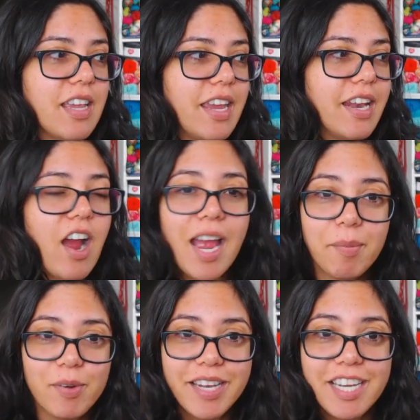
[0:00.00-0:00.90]
in
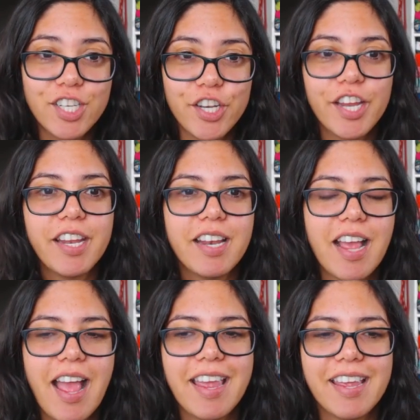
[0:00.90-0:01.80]
hibernation,
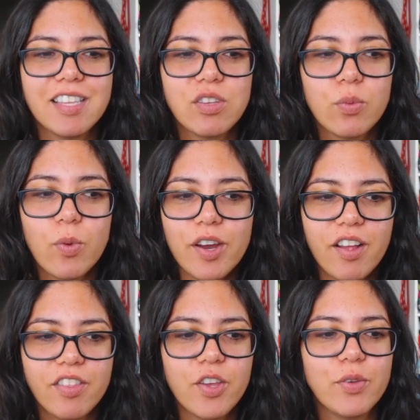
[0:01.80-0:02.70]
I get to work
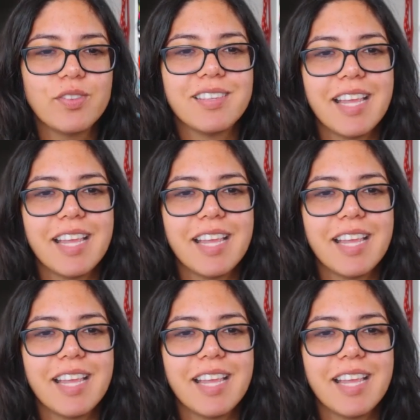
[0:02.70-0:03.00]
on those,